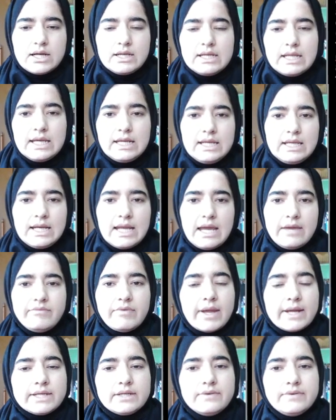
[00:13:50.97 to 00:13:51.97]
daily life
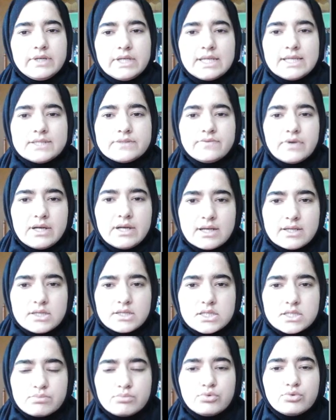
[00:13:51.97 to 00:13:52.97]
activities will
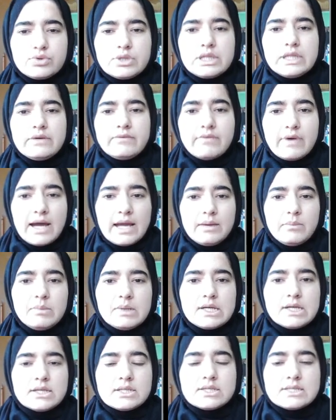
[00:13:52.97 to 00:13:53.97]
run smoothly. Why?
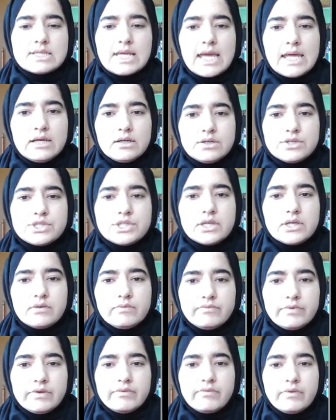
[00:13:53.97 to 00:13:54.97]
Because energy,
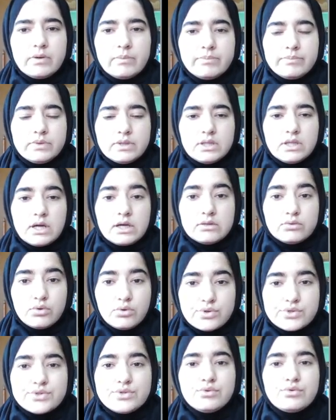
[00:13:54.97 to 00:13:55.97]

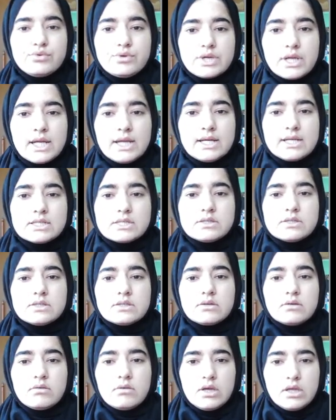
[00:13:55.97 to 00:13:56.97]
those nutrients
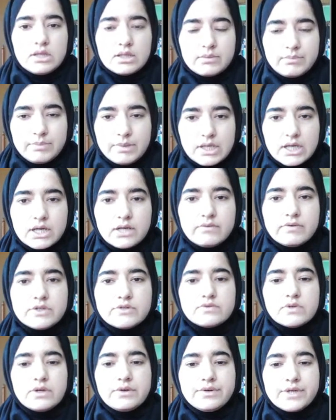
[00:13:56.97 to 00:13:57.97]
in the blood
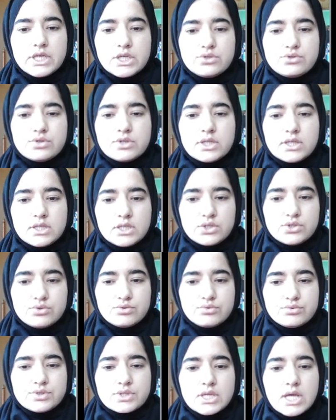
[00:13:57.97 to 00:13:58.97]
which will reach to the
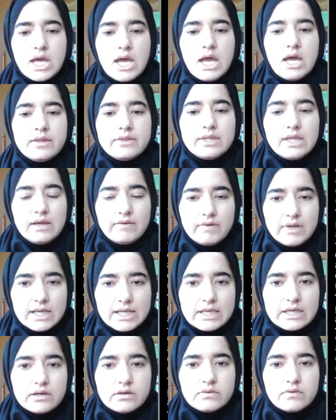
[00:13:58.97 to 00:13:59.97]
tissues, they will
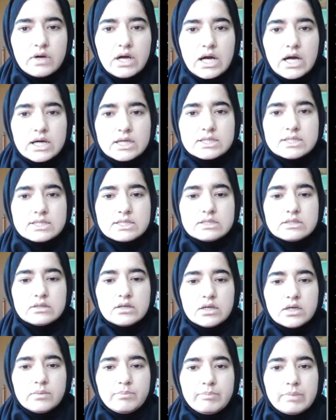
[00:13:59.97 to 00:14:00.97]
give us
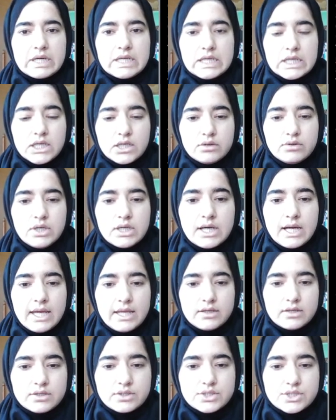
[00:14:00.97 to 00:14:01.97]
particular
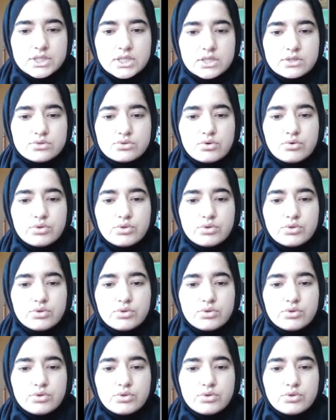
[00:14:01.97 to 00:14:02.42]
energy, so